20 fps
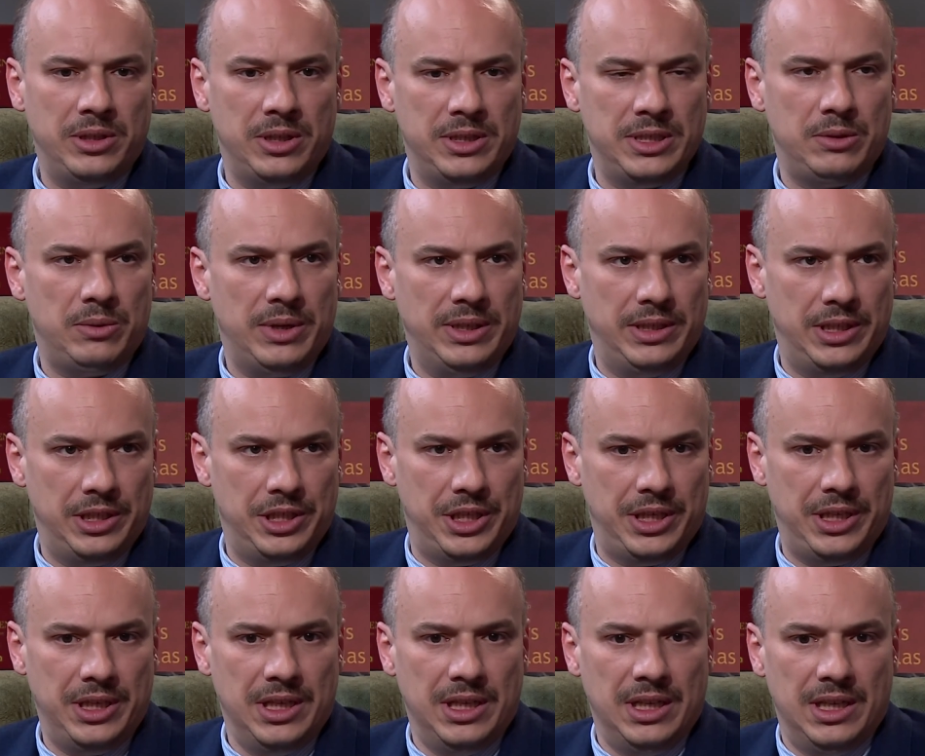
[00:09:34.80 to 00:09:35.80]

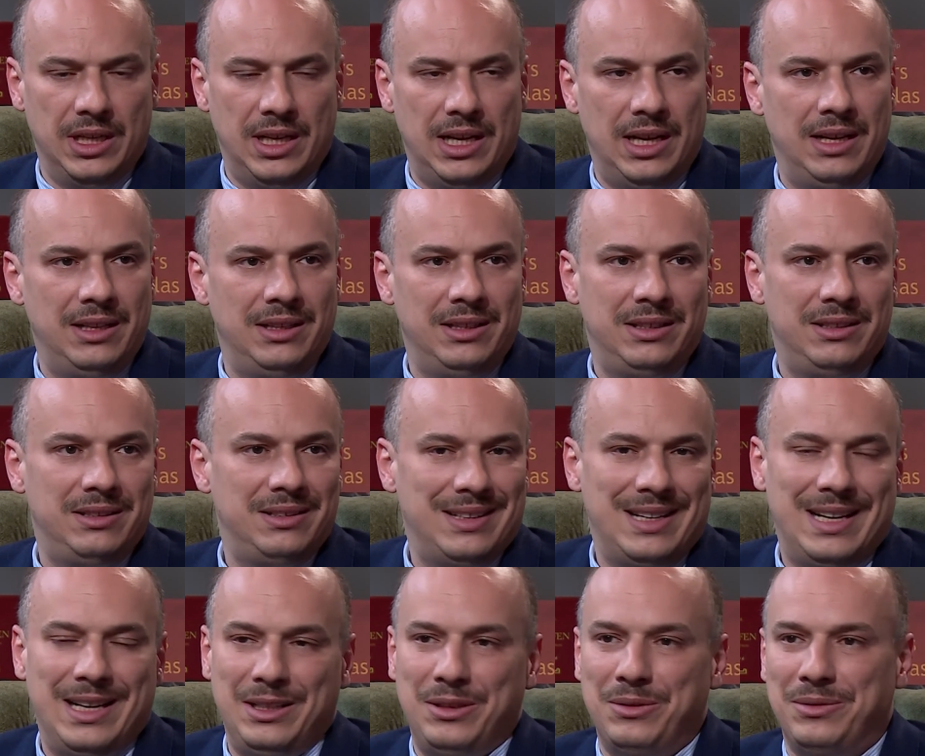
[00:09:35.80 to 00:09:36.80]
strategy, and
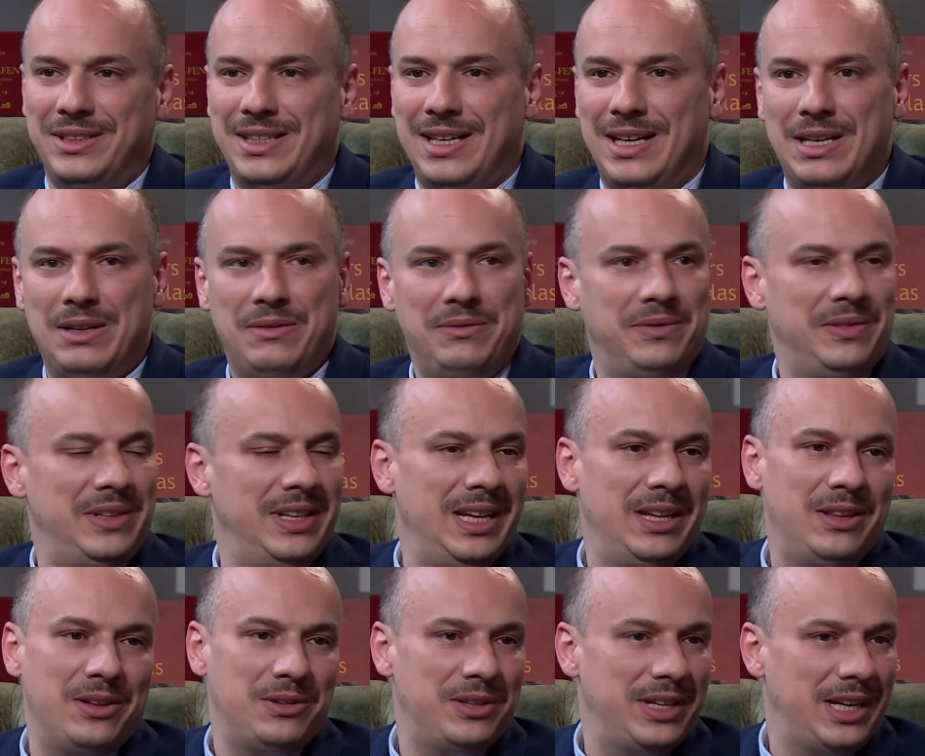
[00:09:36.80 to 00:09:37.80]
I don't have
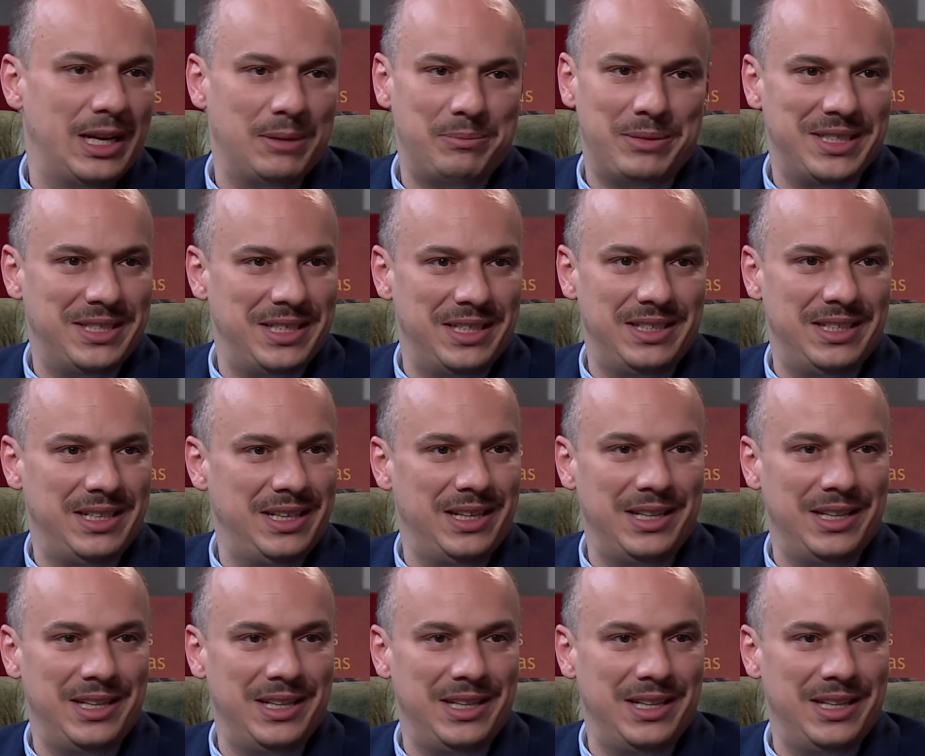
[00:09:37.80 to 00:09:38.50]
neither the capacity